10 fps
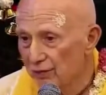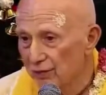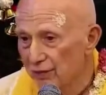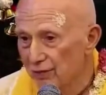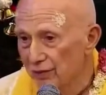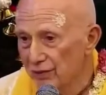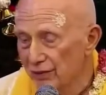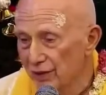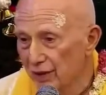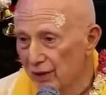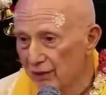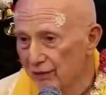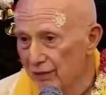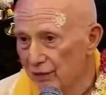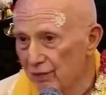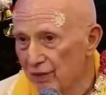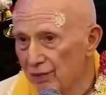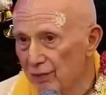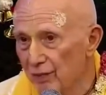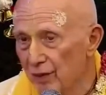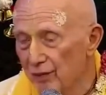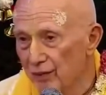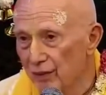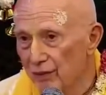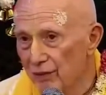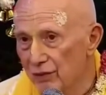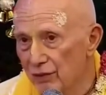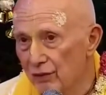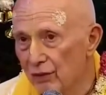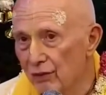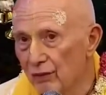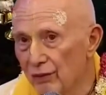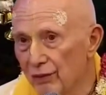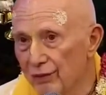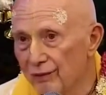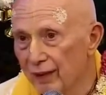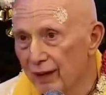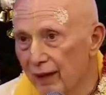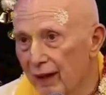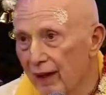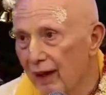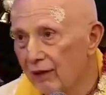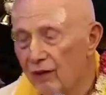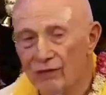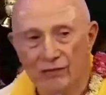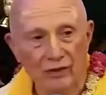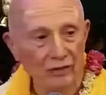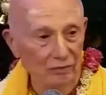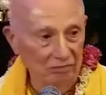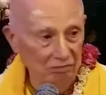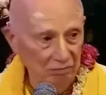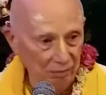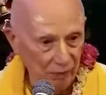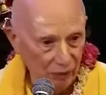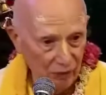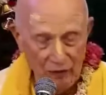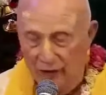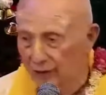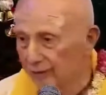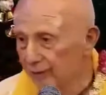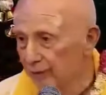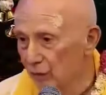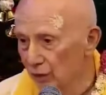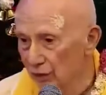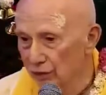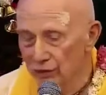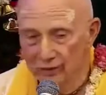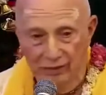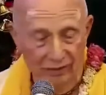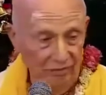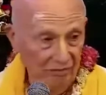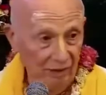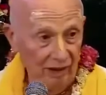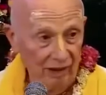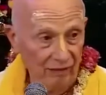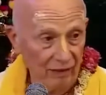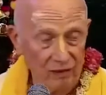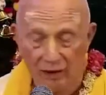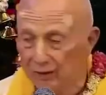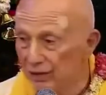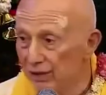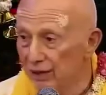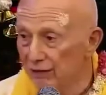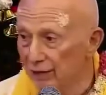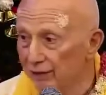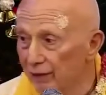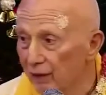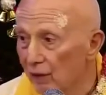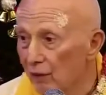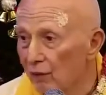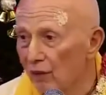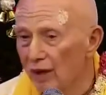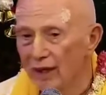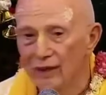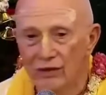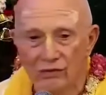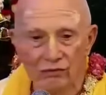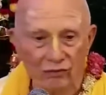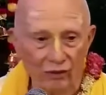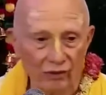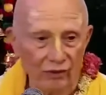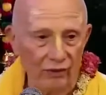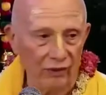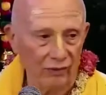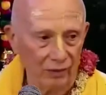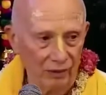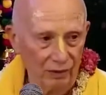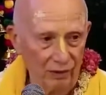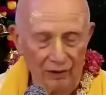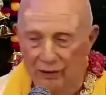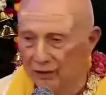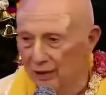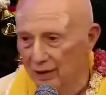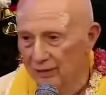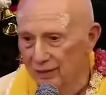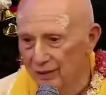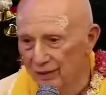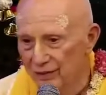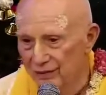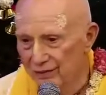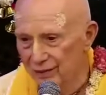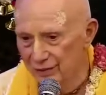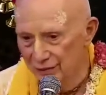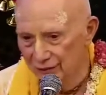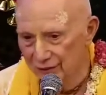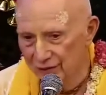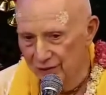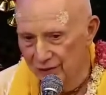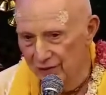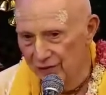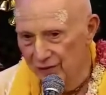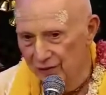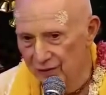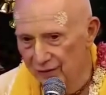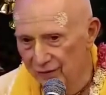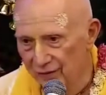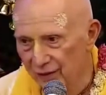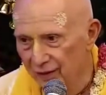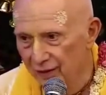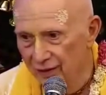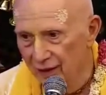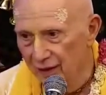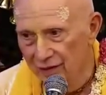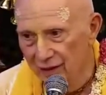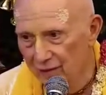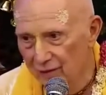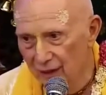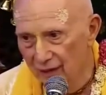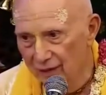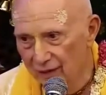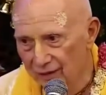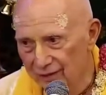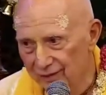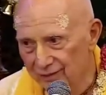the Supreme Personality. So people approach the Lord and offer puja, worship, and even some seva. Why? To further their material happiness or success in life. That is not bhakti.